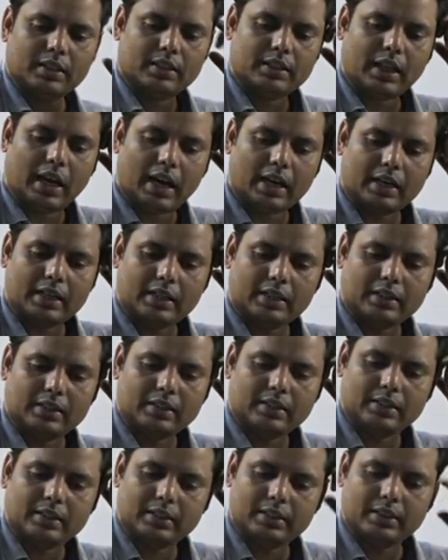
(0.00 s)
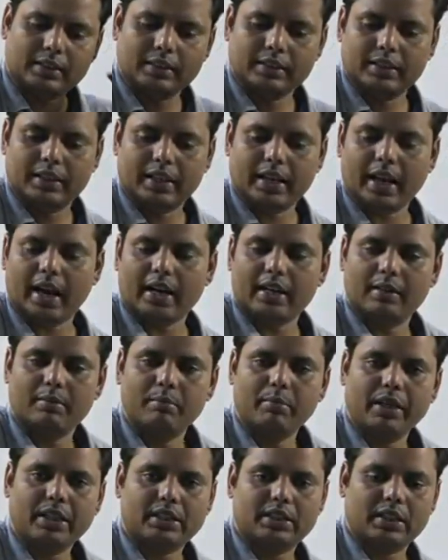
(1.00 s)
that they had a
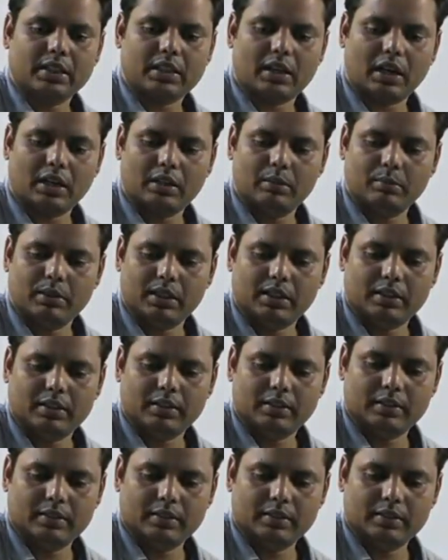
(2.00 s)
mixed economy